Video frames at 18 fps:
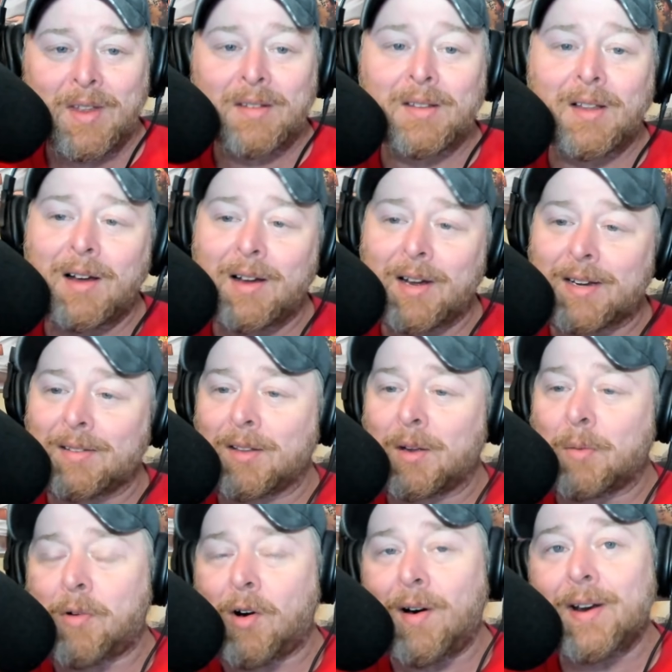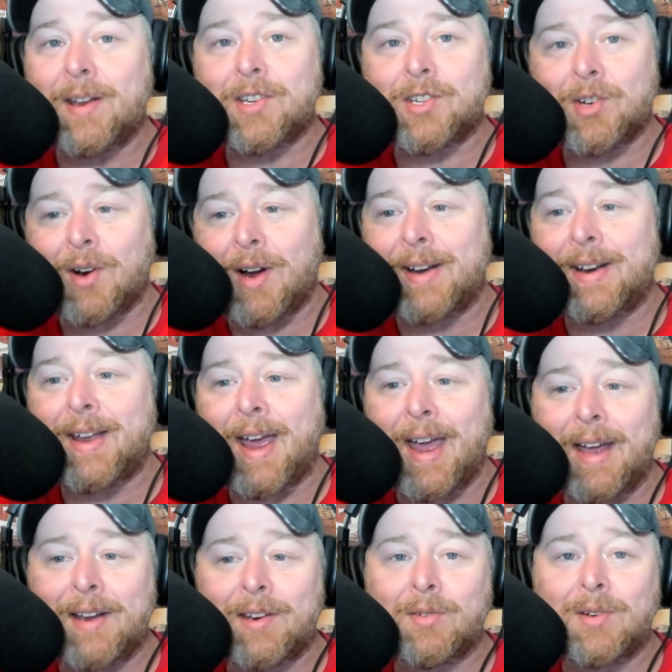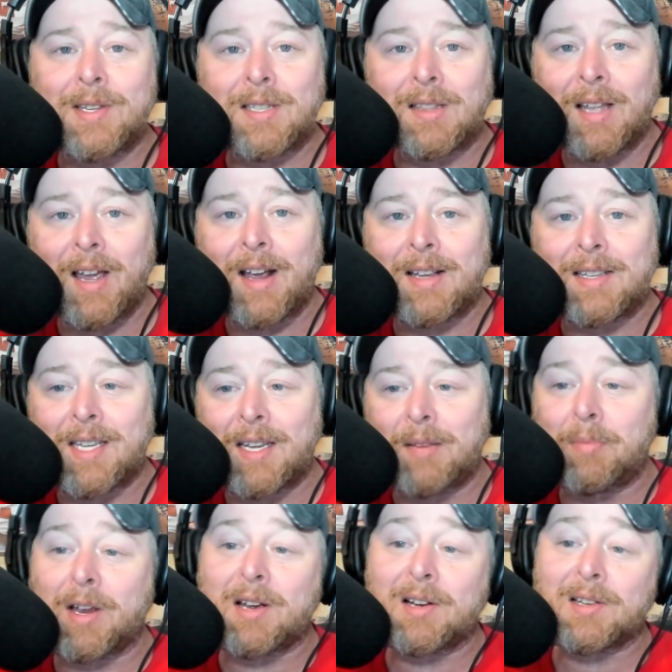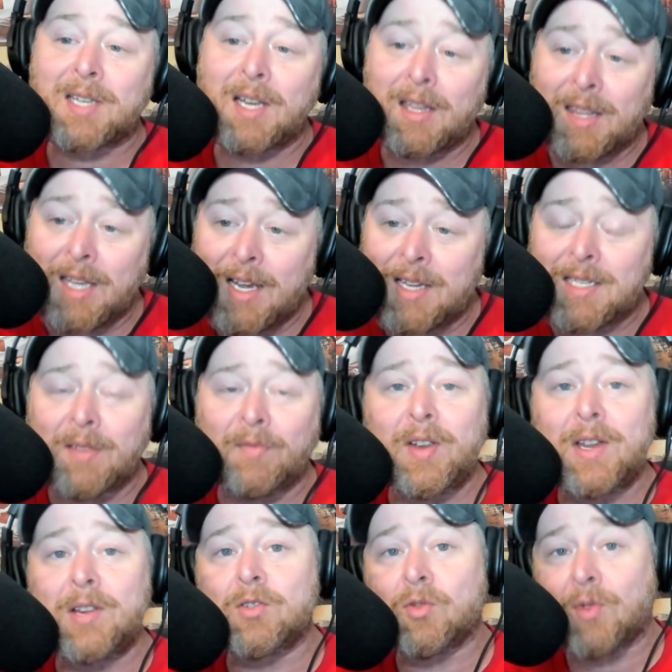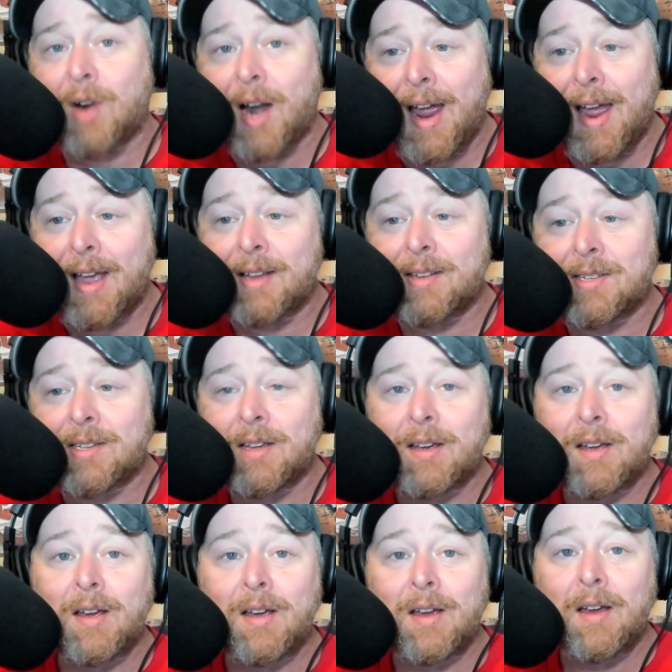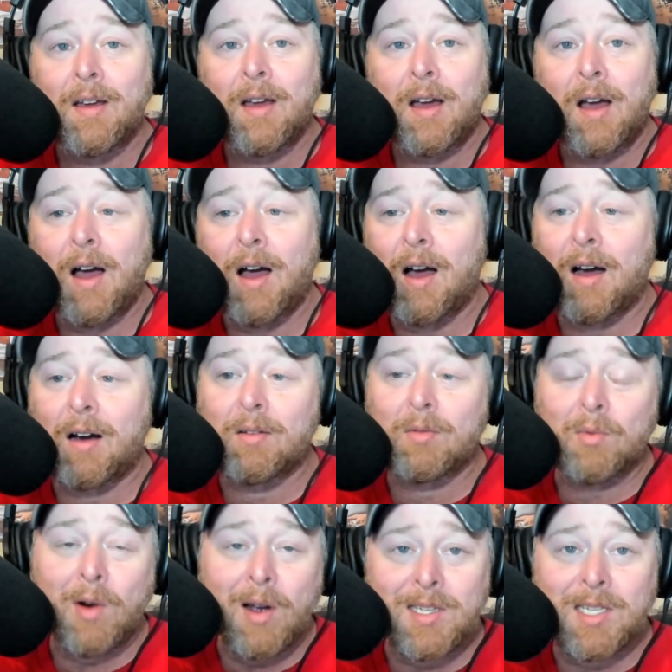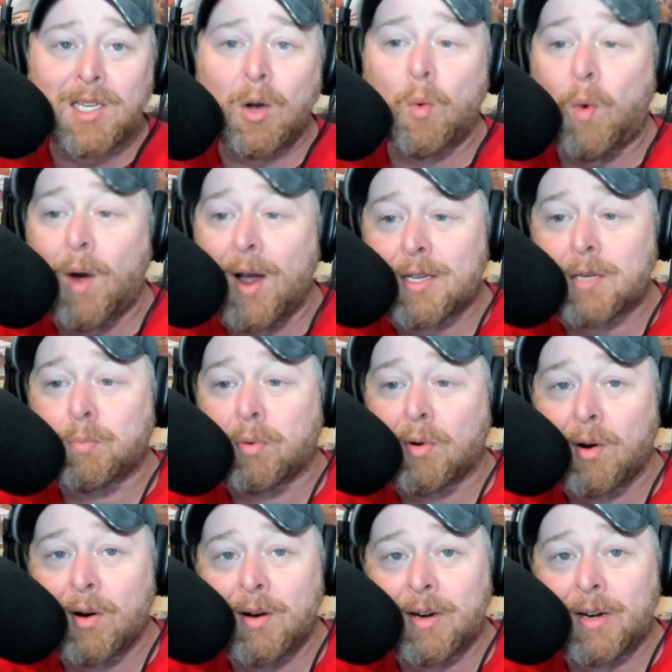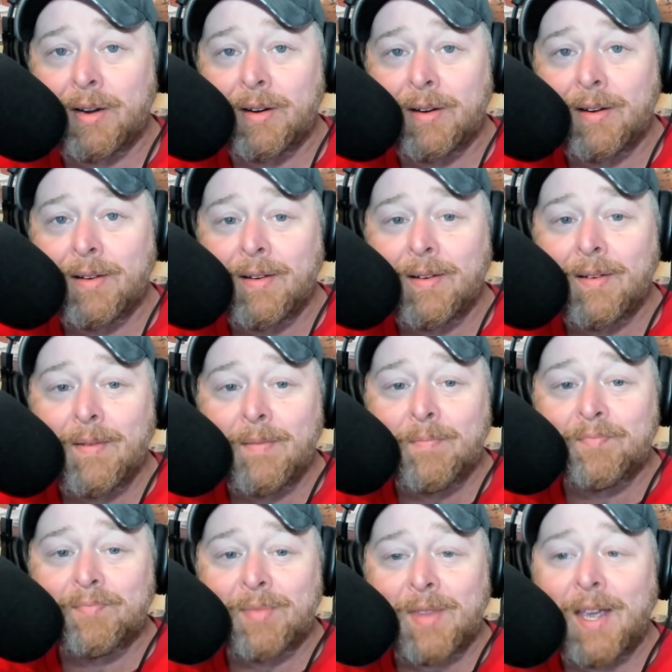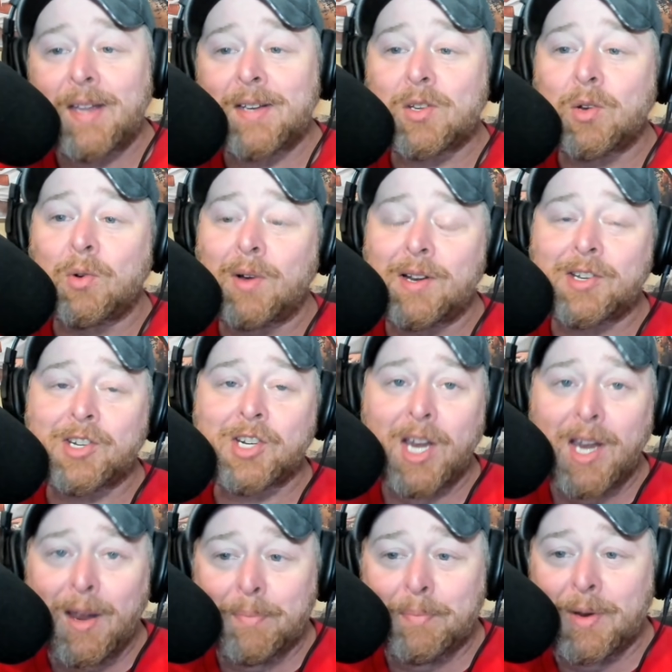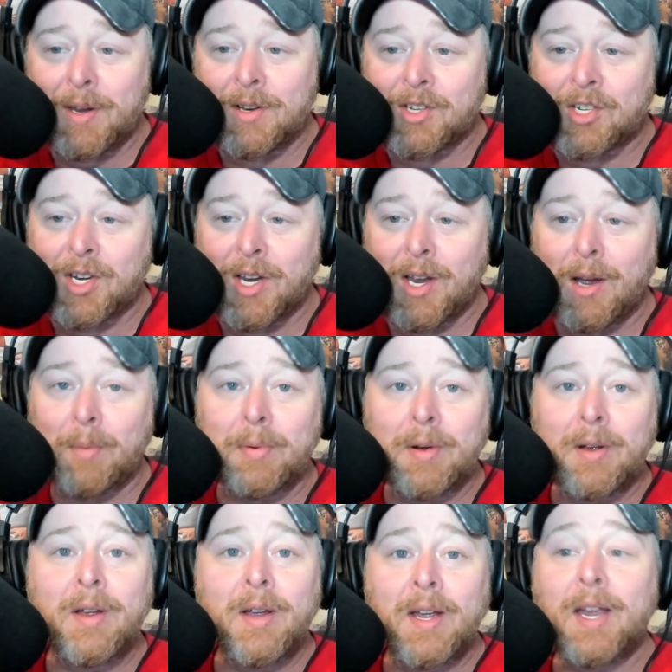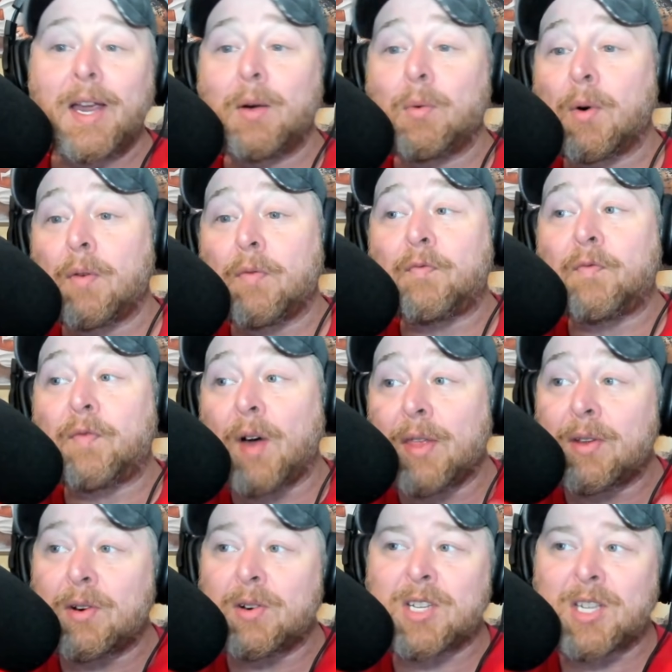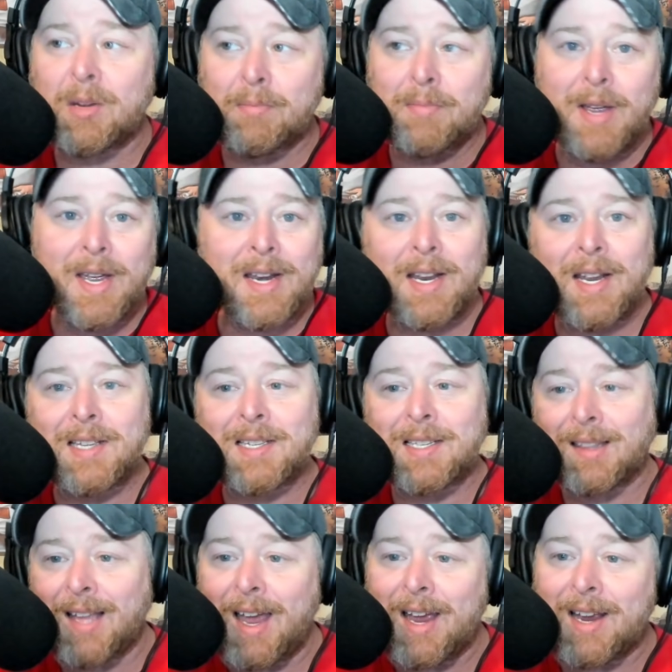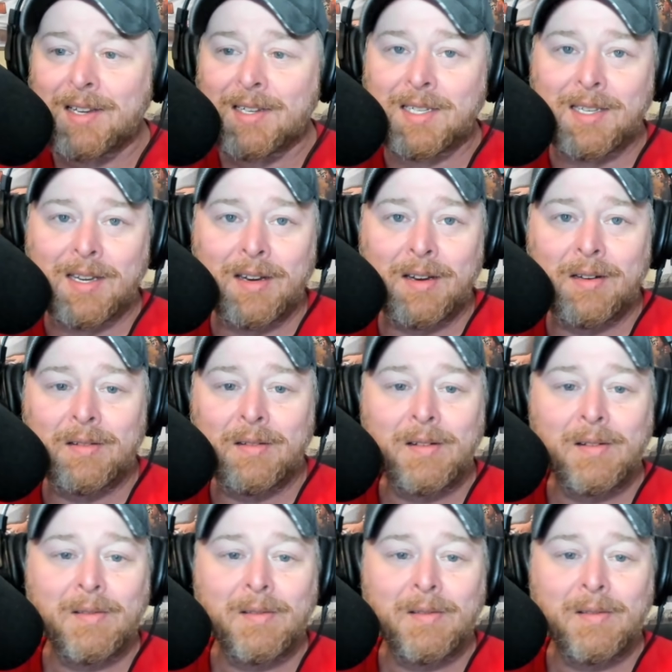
Look, LeBron is trying to add to his legacy because he thinks if he drags uh, Russell Westbrook into a championship, it will further cement his legacy.